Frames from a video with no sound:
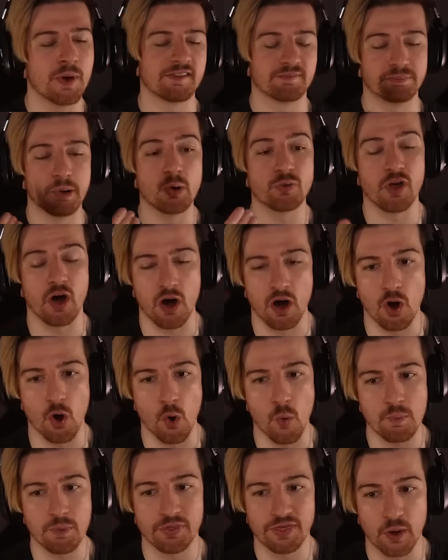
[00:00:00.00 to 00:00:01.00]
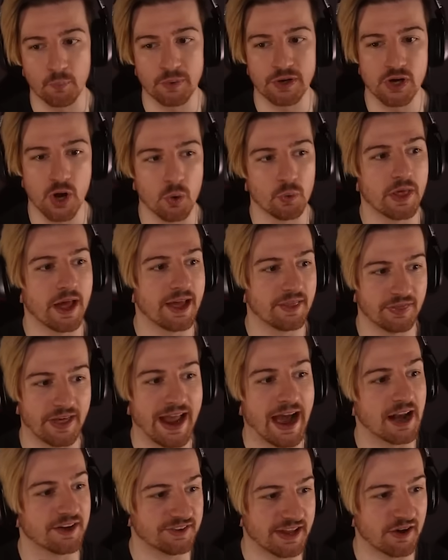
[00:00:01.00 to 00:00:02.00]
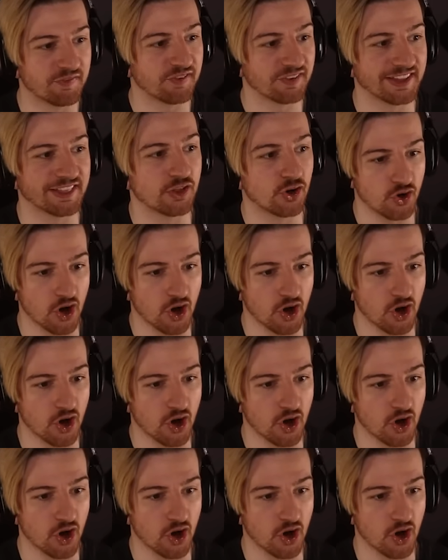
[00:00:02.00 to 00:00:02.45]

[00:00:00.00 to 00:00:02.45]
if both are home, then we know that they are definitely the